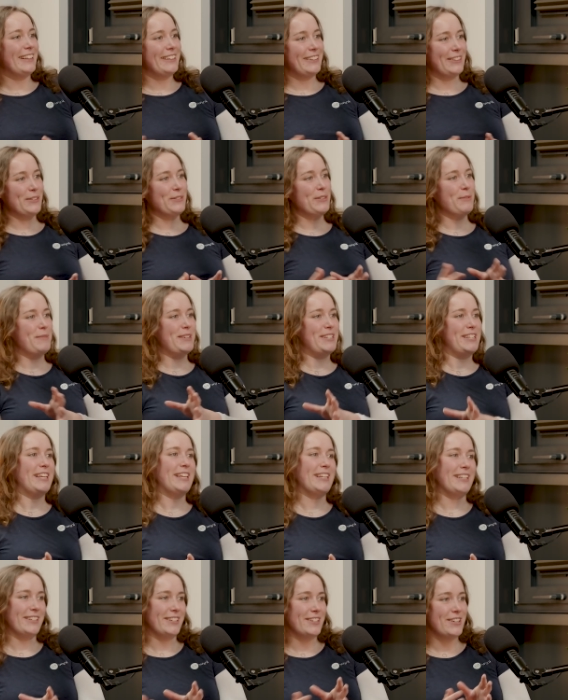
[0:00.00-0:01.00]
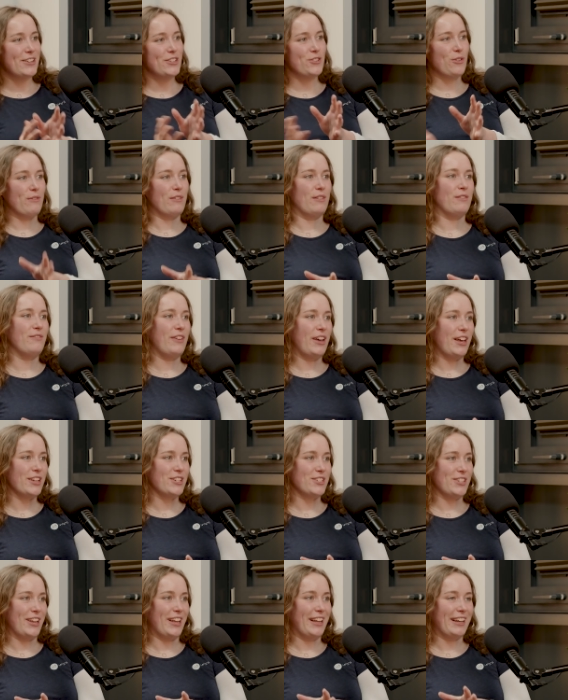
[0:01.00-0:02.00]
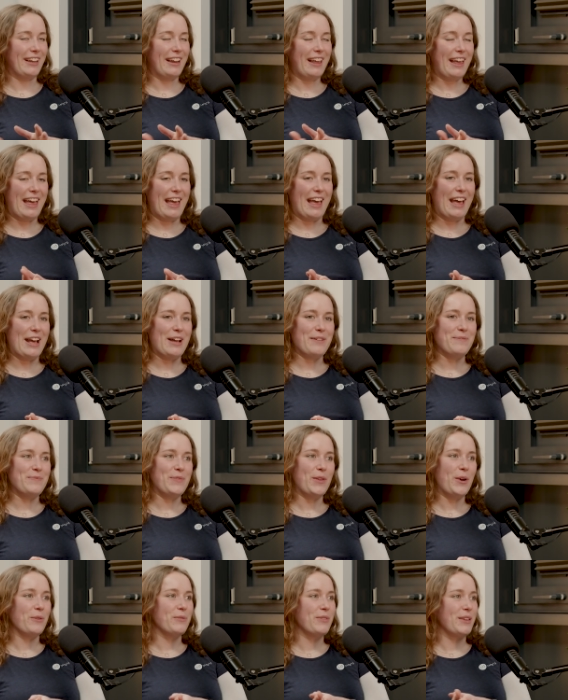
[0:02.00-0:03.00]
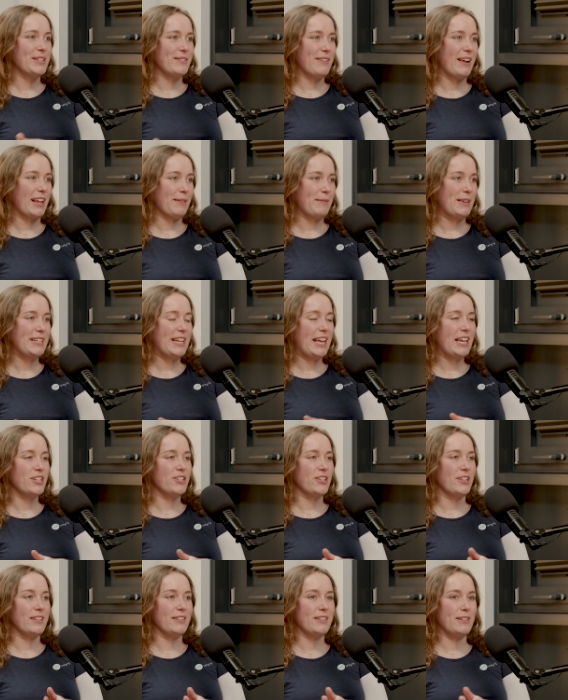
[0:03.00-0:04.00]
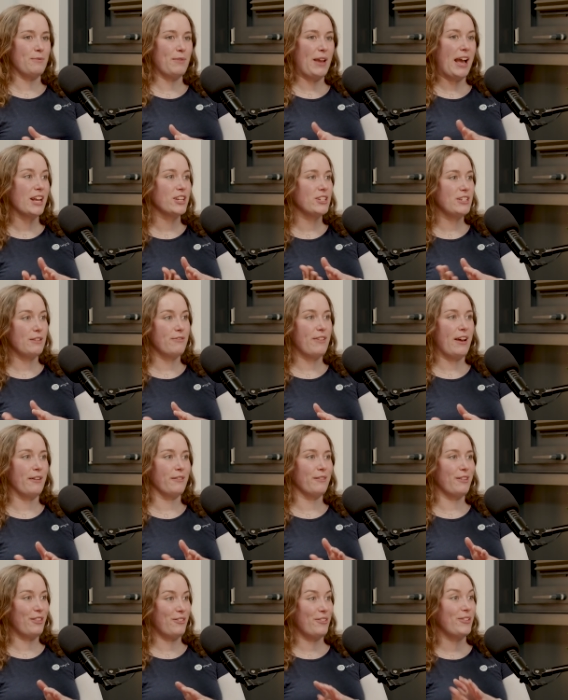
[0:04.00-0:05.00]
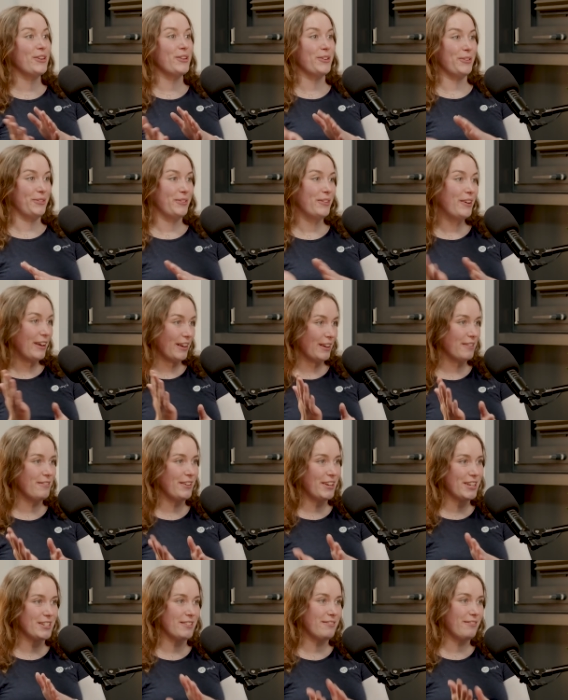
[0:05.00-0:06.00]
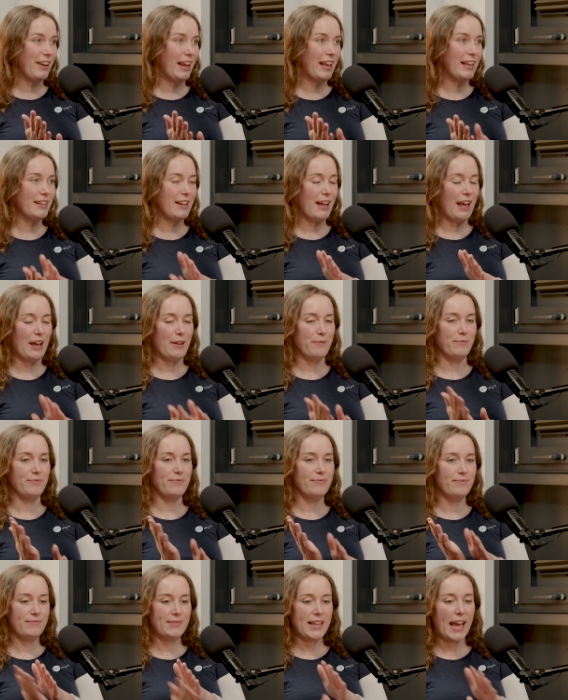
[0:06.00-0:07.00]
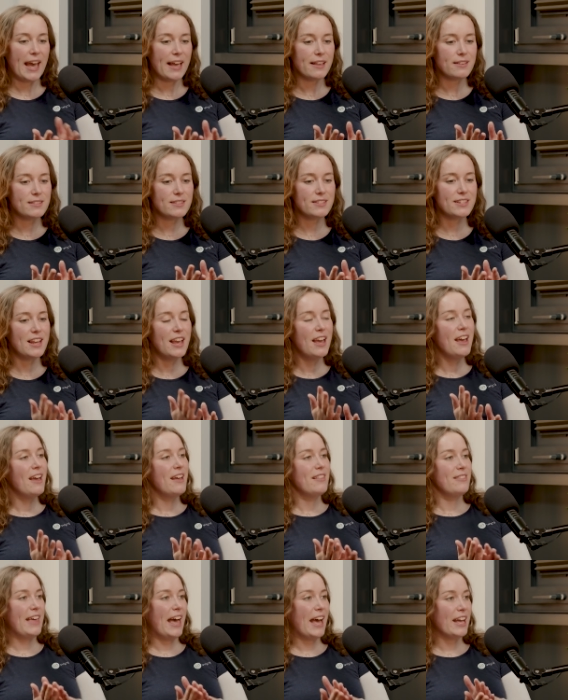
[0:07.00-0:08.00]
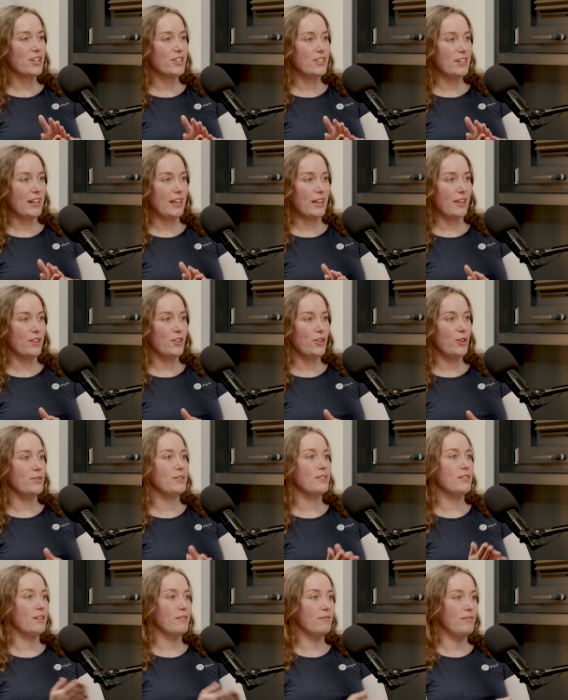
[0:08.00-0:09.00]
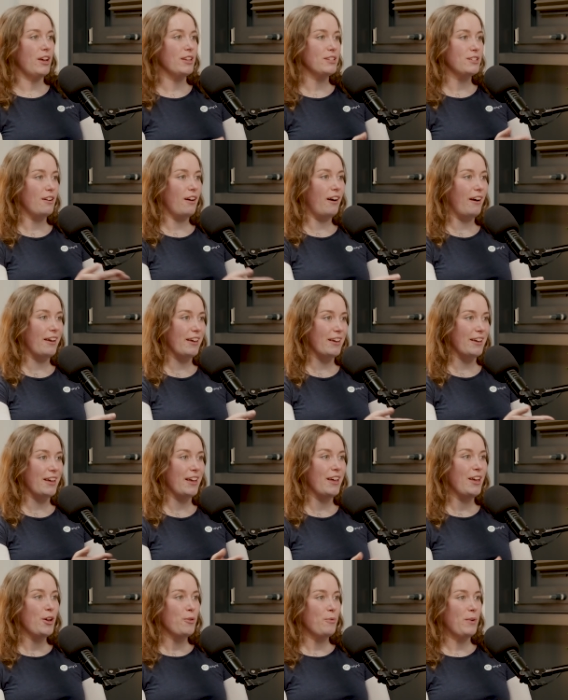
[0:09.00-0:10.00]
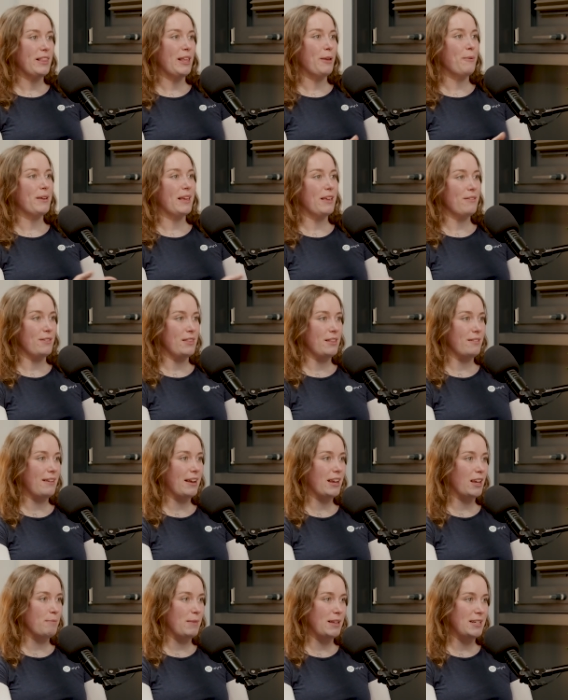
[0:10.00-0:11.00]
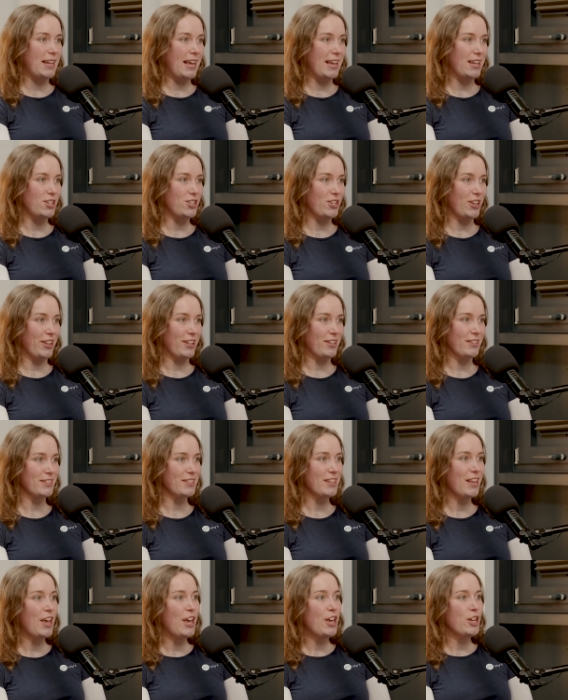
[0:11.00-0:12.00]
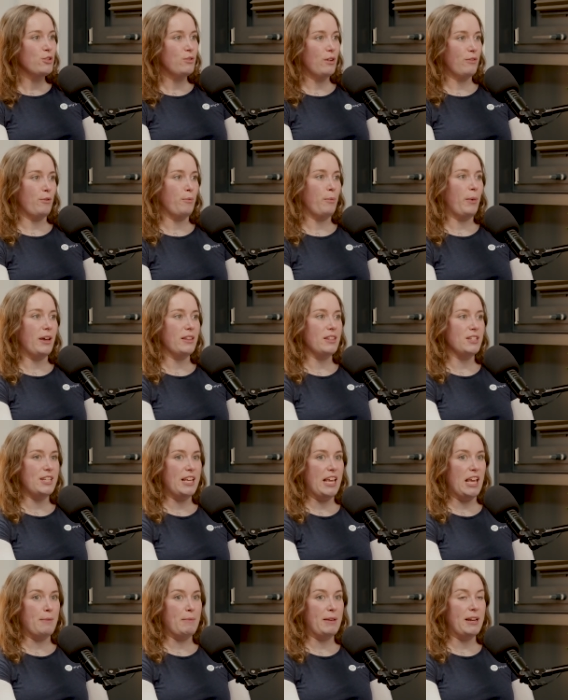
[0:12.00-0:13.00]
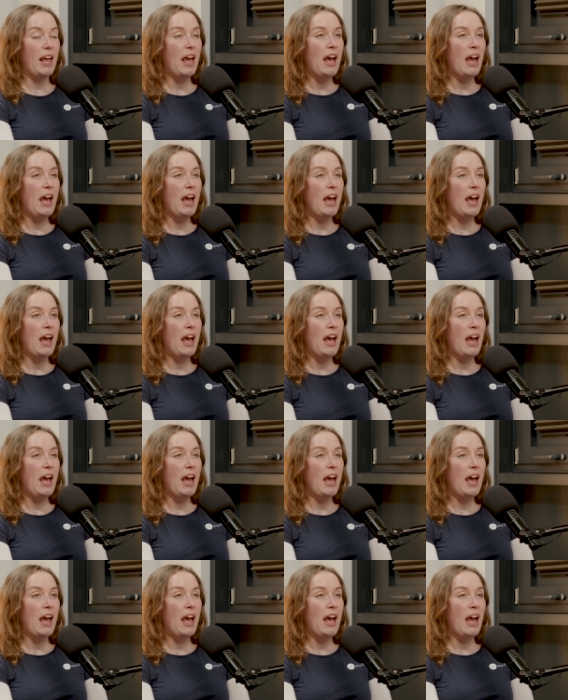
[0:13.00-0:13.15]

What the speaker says: sort of a machine-driven version of those recommendations. And we actually found through a conversion rate test that actually users converted higher when they were given the recommendations driven by the team. And